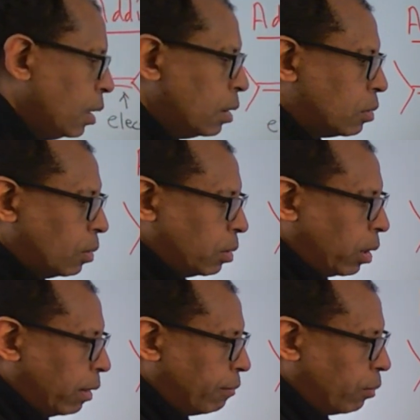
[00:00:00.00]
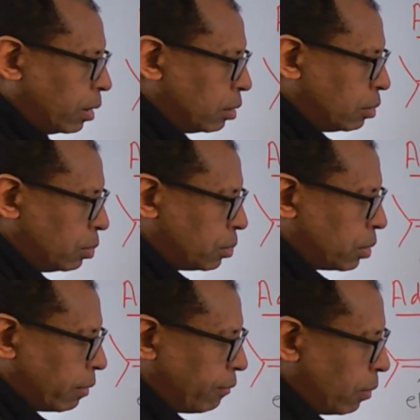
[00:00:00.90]
So you have 1, 2,
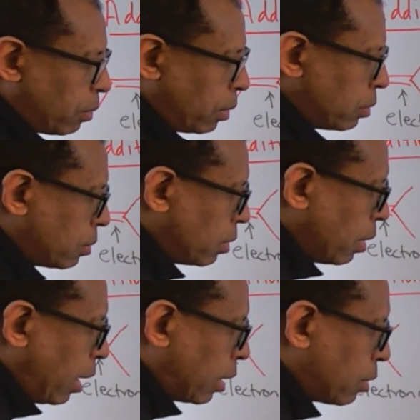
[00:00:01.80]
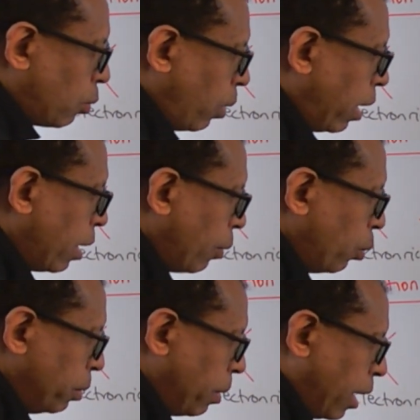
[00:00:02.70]
3, 4, 1, 2, 3. X, Y
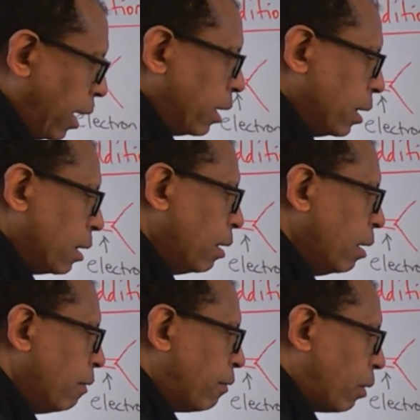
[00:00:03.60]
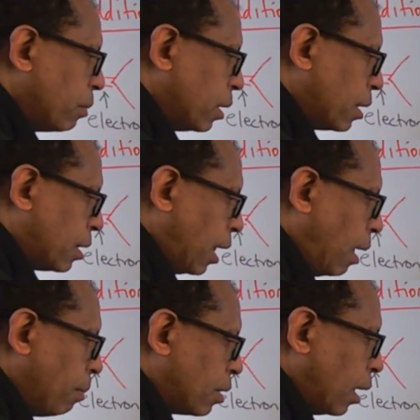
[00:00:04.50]
would be adding from the
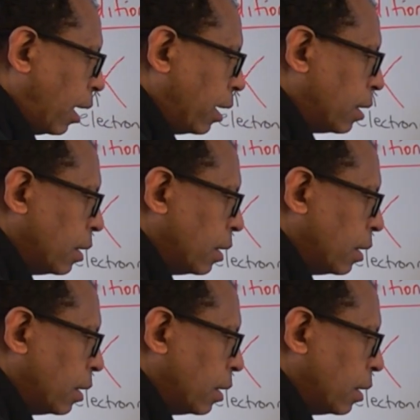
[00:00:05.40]
same side.